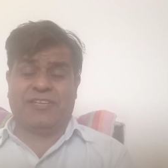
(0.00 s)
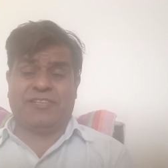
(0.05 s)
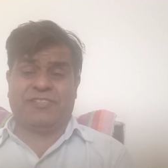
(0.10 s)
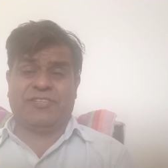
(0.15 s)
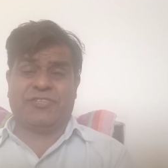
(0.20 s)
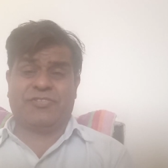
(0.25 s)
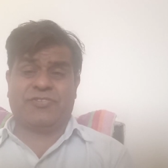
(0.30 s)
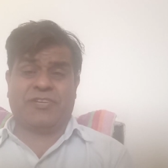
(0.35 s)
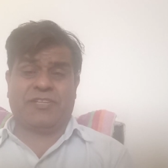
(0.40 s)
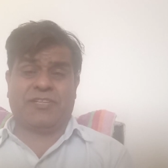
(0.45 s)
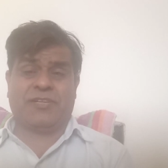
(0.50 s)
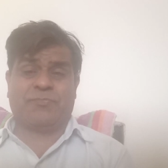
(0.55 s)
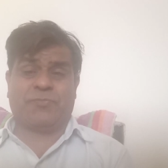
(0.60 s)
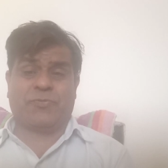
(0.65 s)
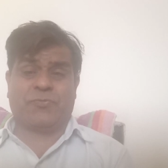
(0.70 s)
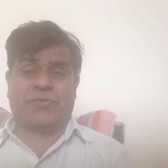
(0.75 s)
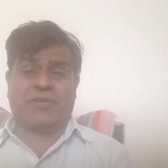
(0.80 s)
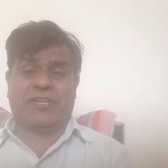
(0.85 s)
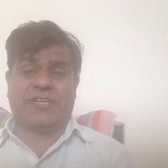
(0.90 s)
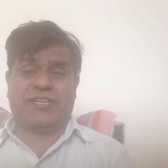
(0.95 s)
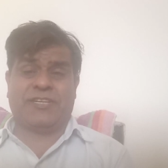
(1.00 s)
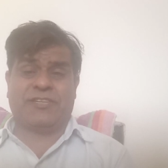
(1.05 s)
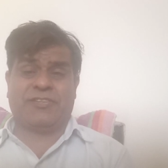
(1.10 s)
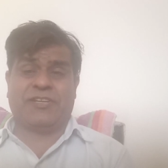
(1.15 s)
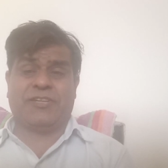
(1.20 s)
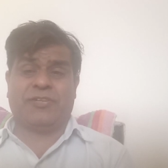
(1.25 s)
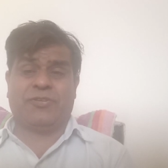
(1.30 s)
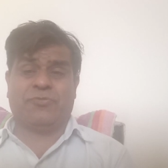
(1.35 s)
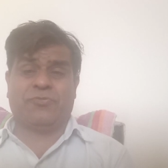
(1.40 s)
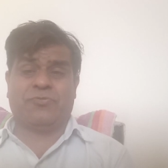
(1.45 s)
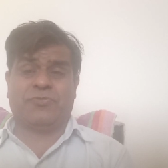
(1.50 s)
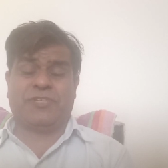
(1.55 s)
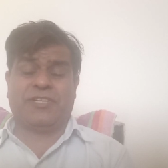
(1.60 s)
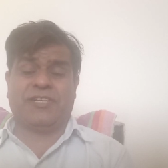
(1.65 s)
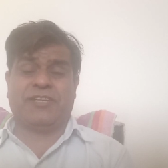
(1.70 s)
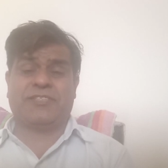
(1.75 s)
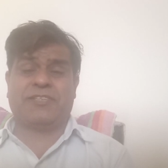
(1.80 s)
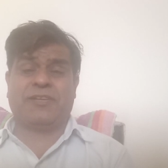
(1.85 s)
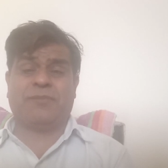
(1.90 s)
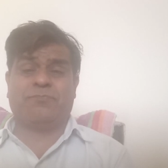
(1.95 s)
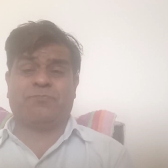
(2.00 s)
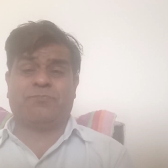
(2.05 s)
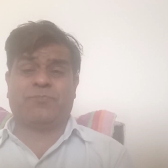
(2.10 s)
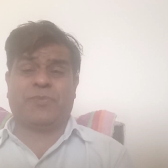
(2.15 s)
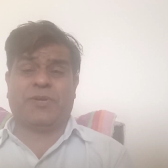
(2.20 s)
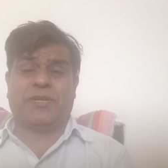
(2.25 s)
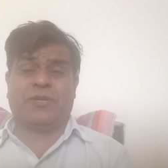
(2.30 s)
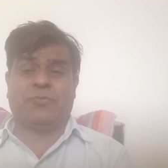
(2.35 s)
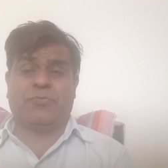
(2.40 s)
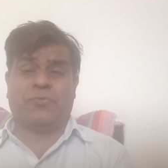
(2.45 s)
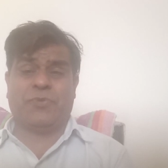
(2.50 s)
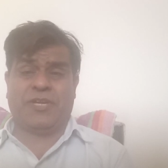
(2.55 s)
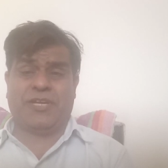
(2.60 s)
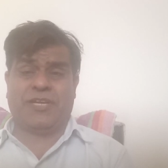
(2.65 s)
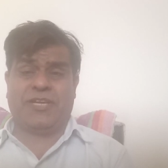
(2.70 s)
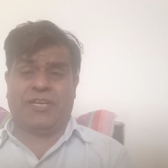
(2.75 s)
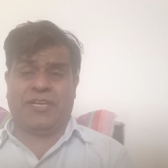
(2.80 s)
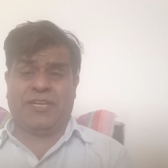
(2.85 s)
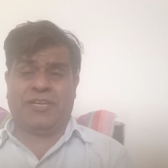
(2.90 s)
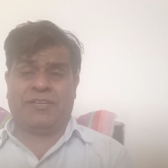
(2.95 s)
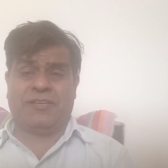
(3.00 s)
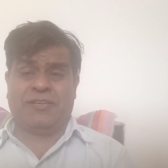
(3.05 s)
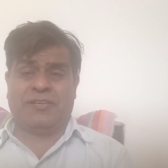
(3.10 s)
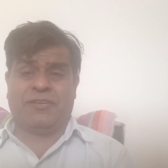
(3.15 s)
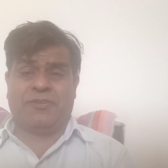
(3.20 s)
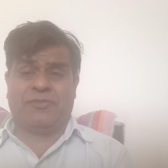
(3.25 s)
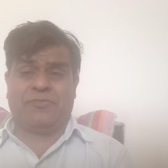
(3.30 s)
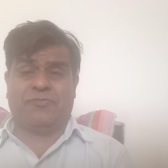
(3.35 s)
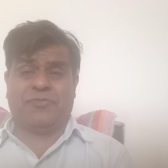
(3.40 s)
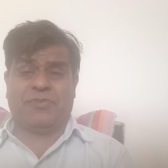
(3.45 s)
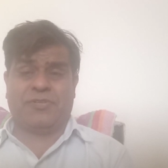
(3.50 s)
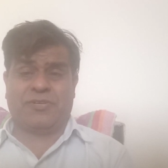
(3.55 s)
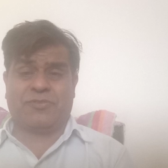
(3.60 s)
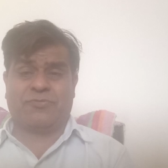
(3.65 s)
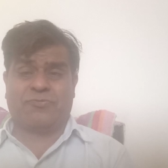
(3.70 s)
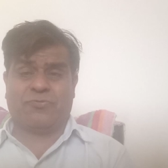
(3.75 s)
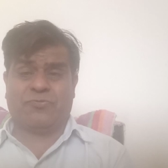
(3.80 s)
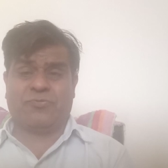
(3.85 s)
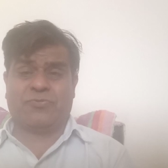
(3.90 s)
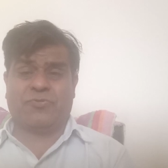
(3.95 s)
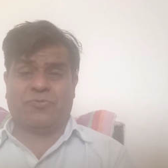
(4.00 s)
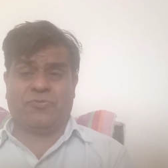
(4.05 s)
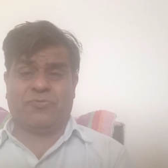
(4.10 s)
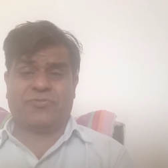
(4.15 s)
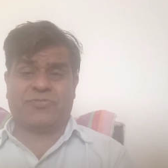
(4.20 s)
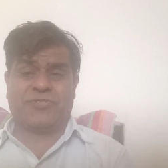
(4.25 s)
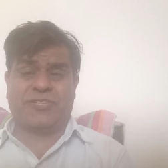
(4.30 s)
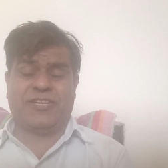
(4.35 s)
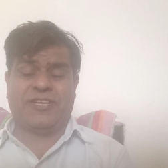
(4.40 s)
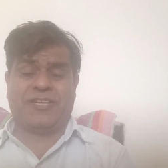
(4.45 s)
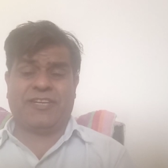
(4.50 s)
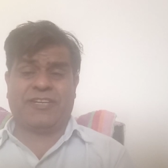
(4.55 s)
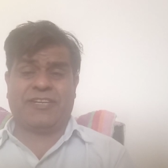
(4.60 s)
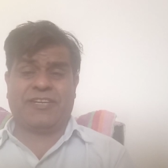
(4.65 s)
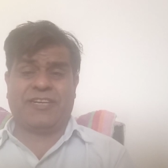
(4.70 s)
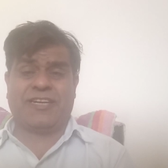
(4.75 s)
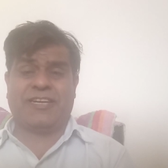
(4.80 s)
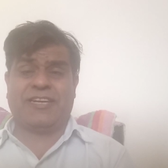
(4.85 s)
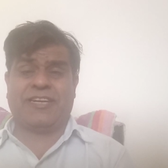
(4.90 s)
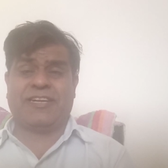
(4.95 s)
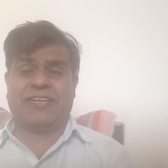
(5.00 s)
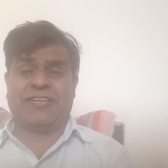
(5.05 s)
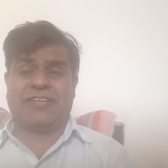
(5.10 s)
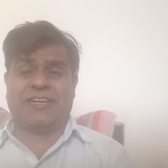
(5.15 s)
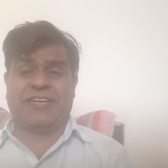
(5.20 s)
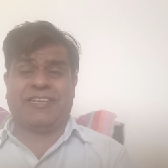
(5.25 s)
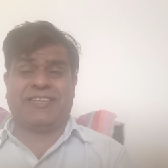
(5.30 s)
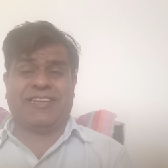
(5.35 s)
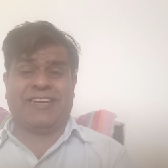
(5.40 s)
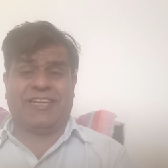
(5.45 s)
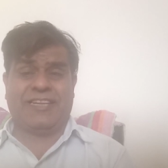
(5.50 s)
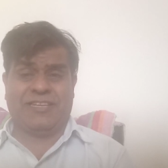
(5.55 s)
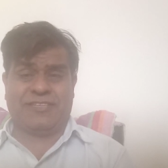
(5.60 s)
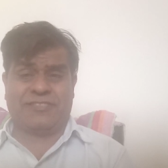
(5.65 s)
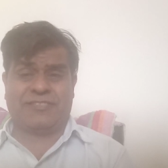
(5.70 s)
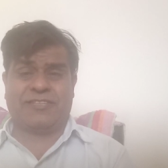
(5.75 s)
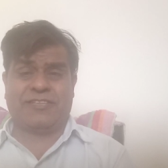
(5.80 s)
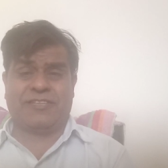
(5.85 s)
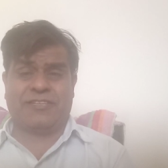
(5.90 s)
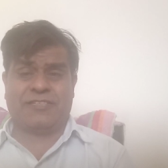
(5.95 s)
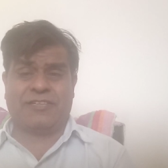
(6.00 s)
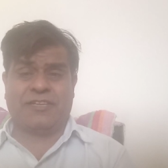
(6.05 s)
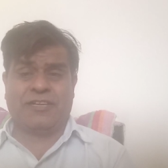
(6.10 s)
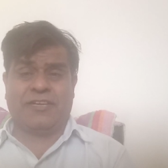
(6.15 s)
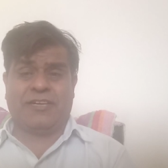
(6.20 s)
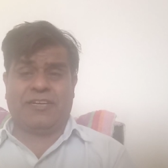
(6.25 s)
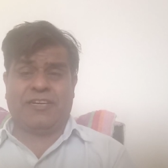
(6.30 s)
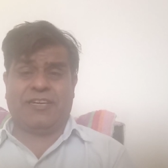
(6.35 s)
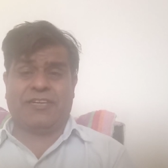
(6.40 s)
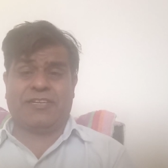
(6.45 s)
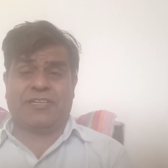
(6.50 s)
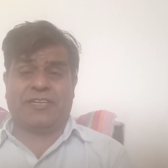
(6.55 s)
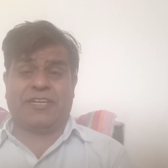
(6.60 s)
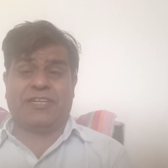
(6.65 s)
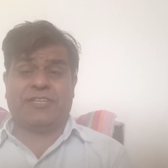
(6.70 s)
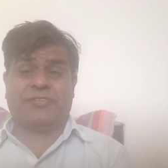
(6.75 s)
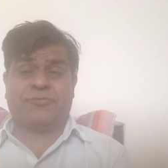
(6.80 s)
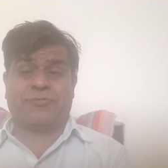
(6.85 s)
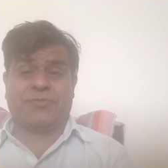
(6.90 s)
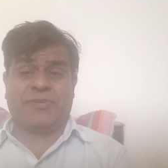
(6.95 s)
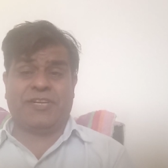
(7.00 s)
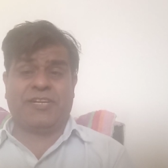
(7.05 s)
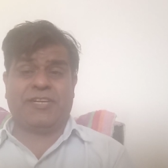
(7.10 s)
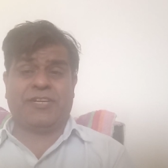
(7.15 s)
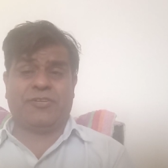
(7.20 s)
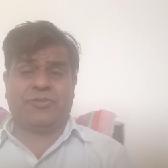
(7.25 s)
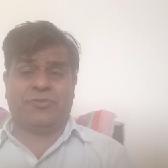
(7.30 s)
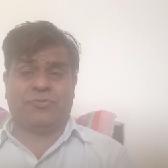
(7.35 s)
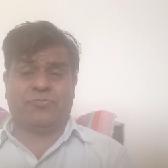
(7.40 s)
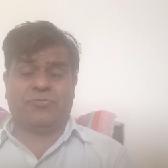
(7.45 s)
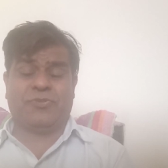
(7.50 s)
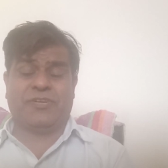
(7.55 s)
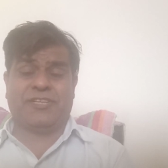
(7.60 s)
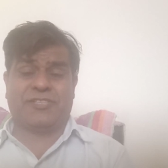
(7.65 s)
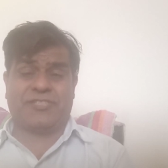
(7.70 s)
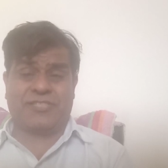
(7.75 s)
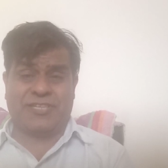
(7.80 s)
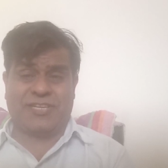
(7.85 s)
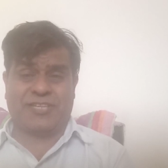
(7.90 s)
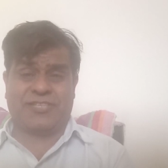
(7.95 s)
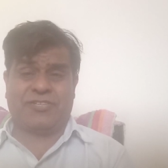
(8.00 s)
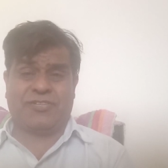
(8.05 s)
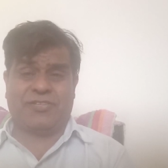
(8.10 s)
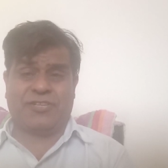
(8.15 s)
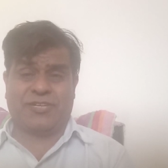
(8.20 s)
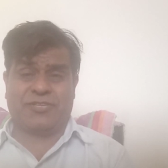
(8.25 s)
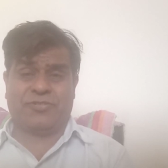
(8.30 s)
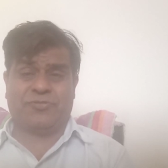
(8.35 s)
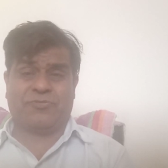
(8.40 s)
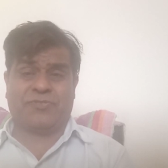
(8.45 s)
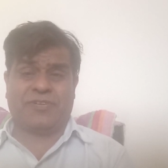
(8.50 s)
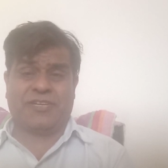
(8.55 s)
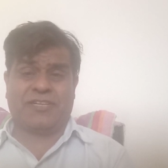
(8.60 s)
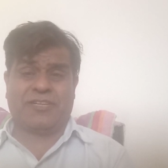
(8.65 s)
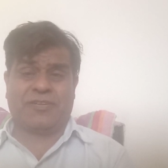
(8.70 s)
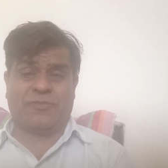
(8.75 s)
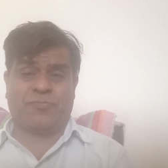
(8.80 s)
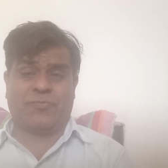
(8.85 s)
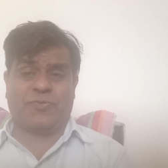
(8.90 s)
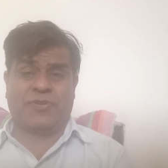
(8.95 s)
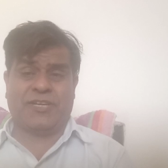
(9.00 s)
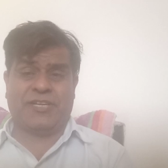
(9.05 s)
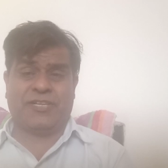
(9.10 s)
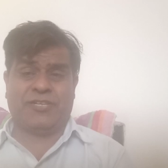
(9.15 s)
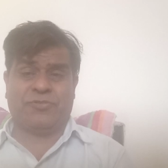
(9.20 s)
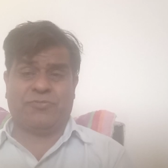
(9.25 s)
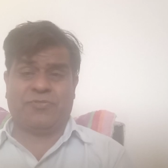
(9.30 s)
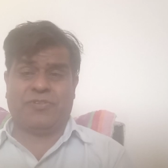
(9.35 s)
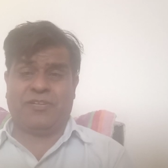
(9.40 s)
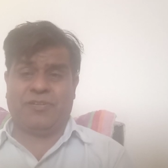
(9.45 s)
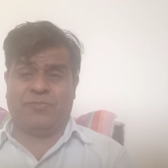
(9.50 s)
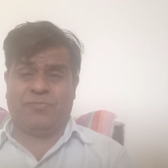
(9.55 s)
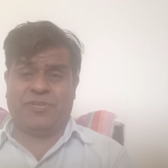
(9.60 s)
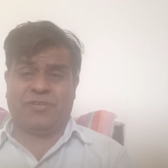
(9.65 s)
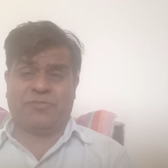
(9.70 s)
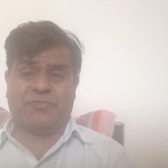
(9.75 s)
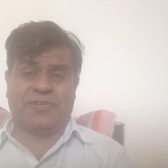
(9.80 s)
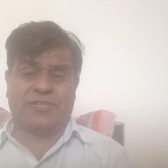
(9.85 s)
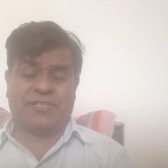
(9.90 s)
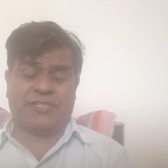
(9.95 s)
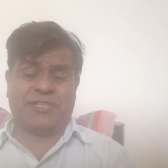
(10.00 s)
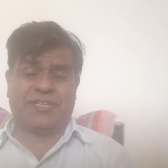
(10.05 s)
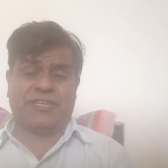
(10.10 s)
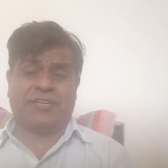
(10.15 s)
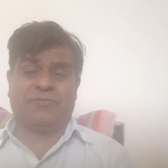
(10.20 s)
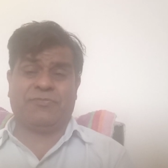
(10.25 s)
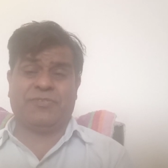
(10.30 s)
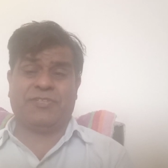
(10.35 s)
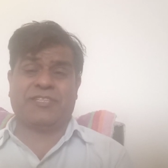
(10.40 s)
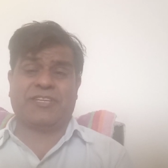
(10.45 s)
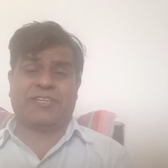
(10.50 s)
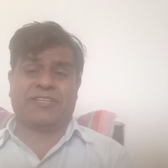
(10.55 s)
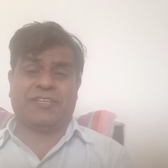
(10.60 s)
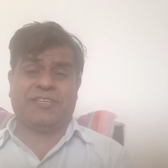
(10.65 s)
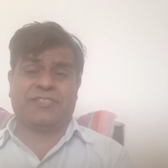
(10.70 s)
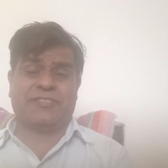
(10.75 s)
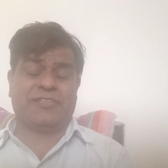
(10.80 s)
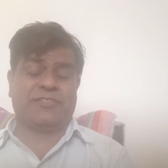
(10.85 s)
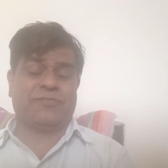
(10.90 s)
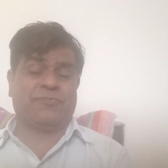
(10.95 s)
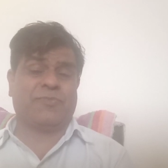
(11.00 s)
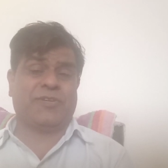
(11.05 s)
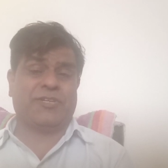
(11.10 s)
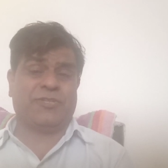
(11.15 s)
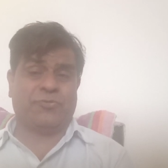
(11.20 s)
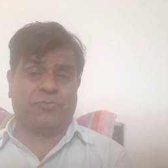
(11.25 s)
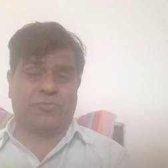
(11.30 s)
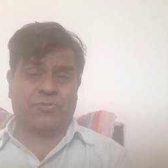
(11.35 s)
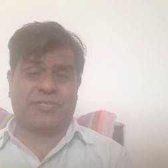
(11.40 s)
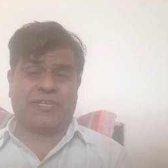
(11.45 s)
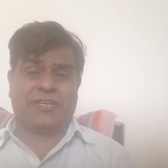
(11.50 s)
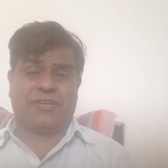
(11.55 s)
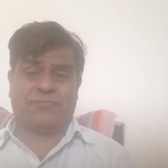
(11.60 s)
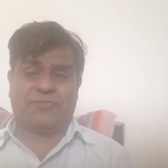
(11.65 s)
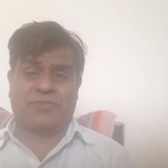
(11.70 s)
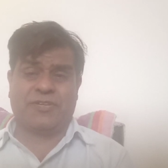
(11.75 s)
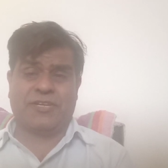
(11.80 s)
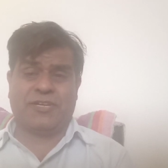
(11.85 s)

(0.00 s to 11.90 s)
This channel provides the news in a simple way with a true counseling and analysis, and I trained you as such that you can apply your immigration and visa cases by yourself,